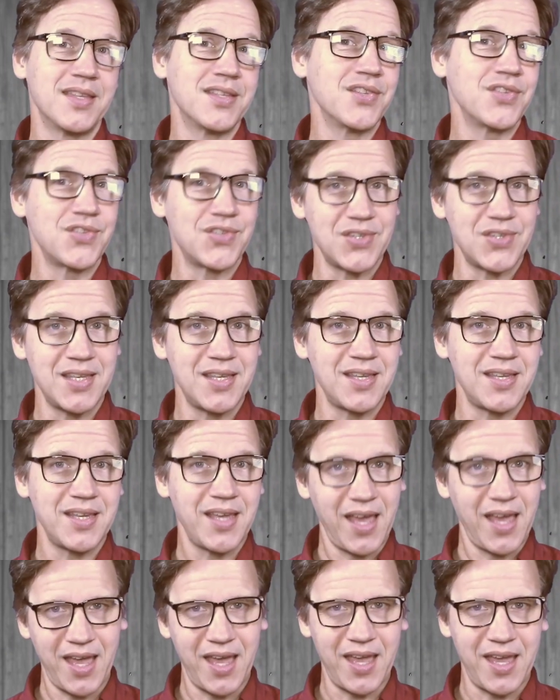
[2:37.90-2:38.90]

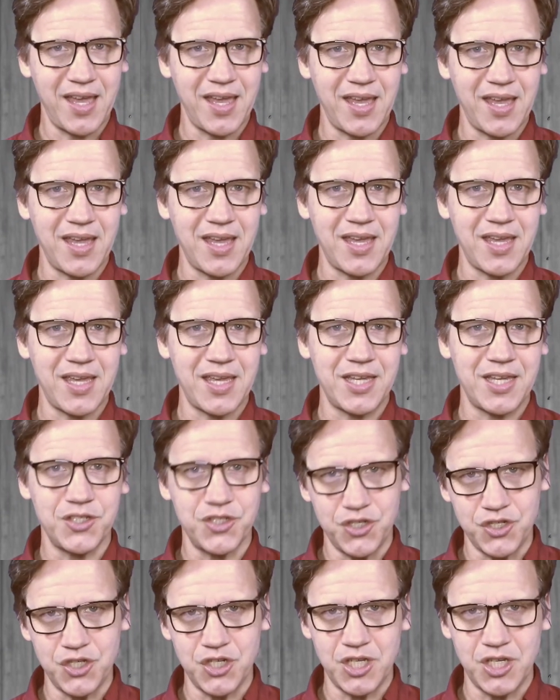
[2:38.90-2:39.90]
C, A,
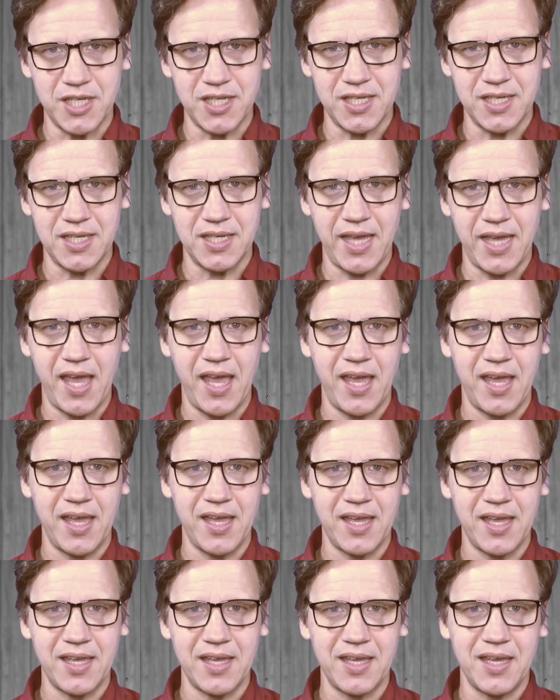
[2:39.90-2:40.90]
G,
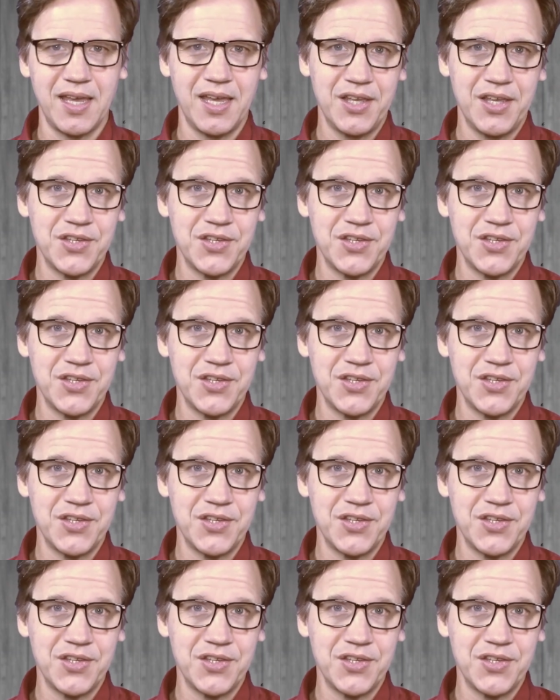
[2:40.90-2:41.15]
A,